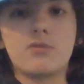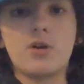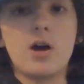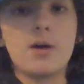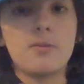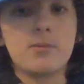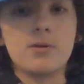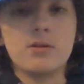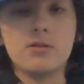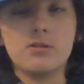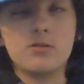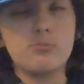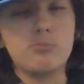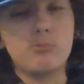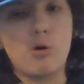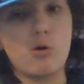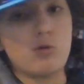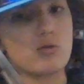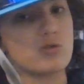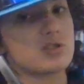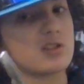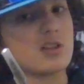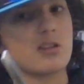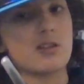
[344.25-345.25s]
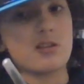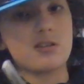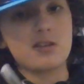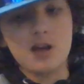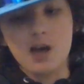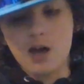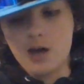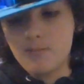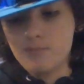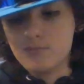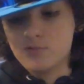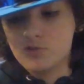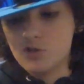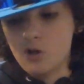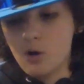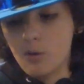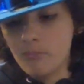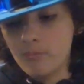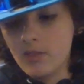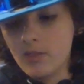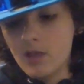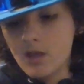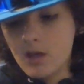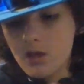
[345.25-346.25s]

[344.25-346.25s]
lineman most of the time. So,